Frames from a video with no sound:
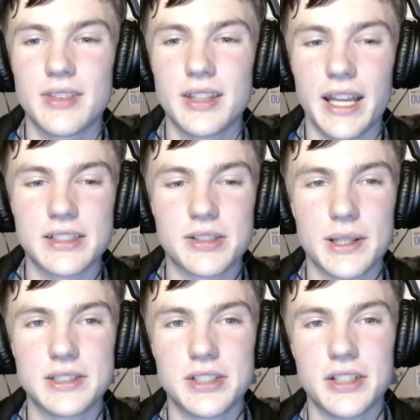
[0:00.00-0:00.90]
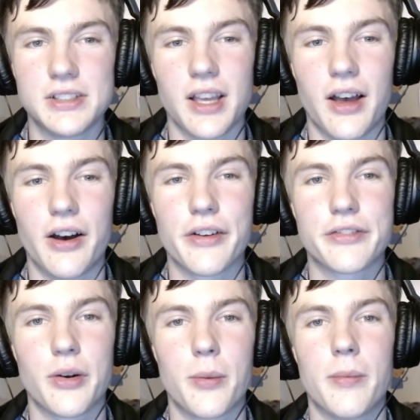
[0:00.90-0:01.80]
The next questions are
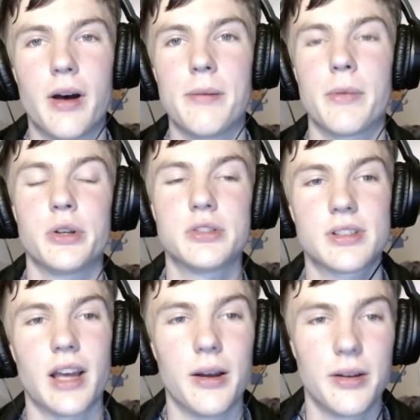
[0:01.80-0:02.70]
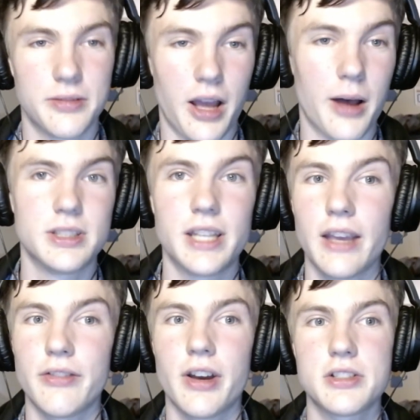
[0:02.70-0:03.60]
from my most
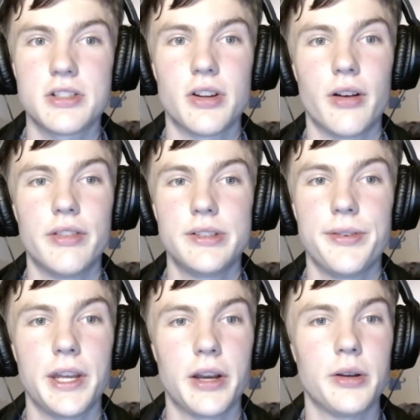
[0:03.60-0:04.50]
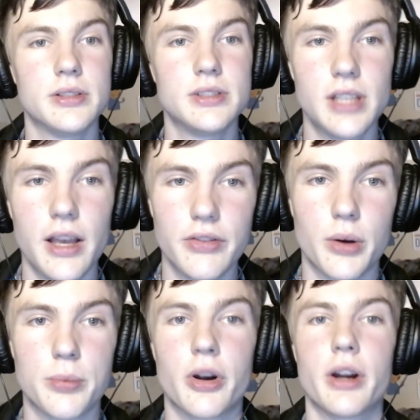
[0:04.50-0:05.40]
up-to-date version of this video,
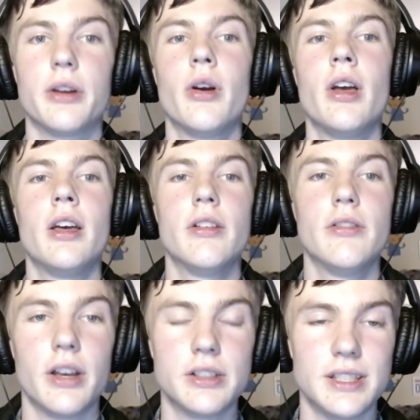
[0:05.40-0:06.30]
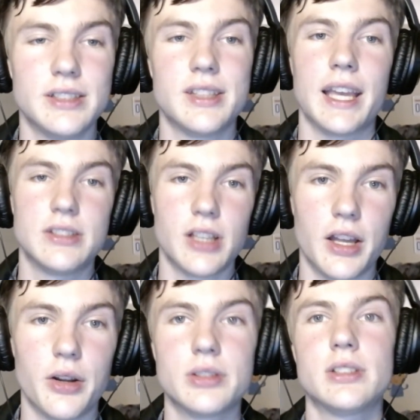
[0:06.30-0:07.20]
server.pro versus
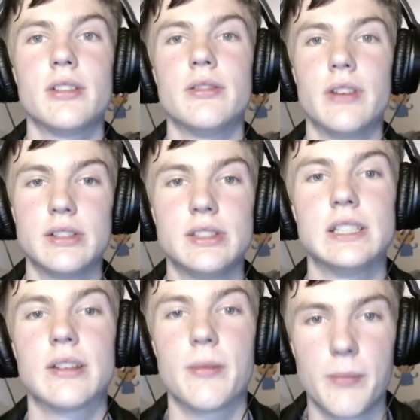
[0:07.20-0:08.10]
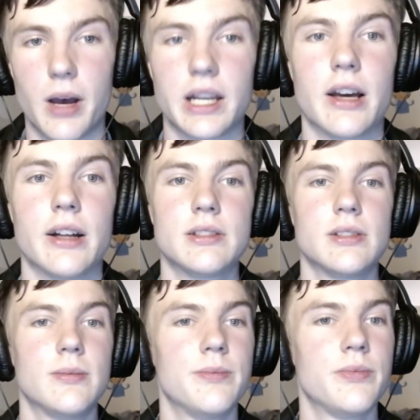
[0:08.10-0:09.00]
Aternos versus Minehut.
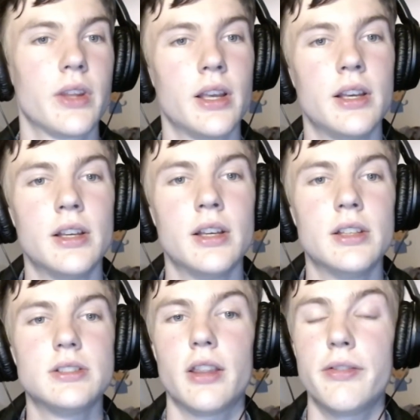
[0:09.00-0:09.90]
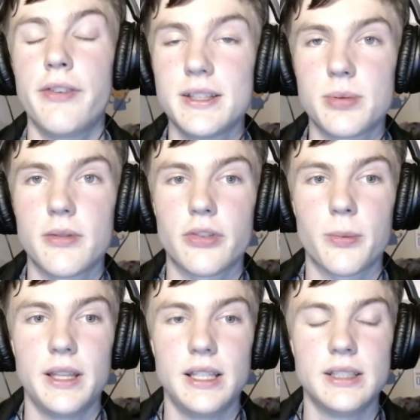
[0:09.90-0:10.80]
So the first one
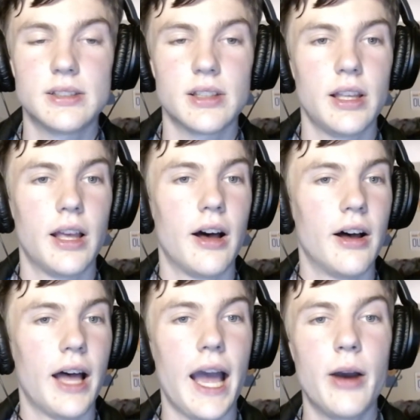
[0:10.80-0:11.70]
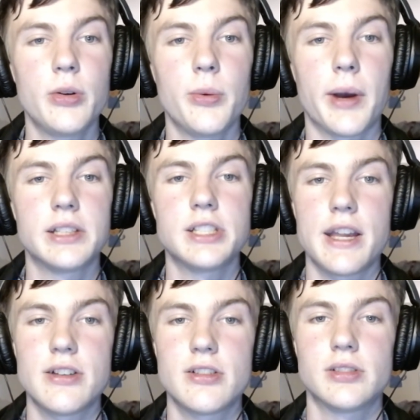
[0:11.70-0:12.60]
from these are, how do I
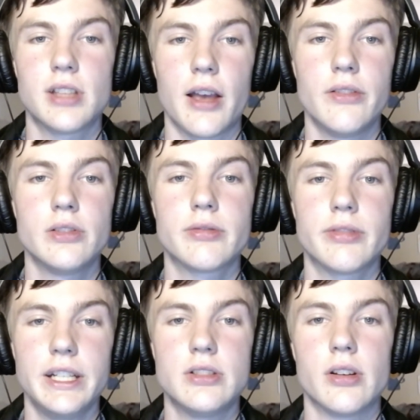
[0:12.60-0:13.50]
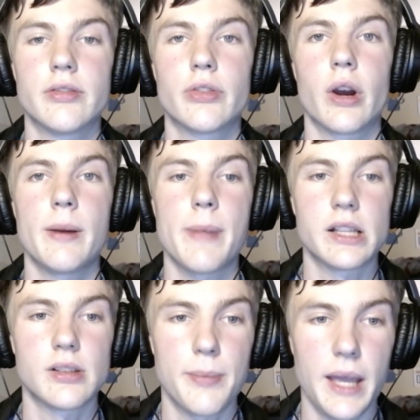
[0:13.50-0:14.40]
change the server's region for a
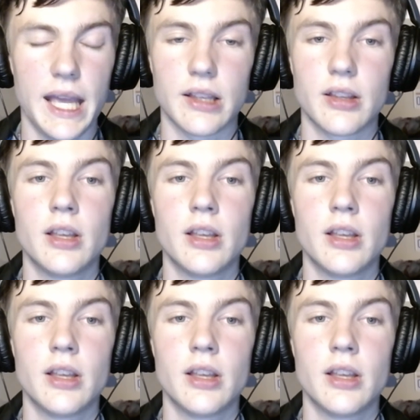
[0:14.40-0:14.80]
better ping?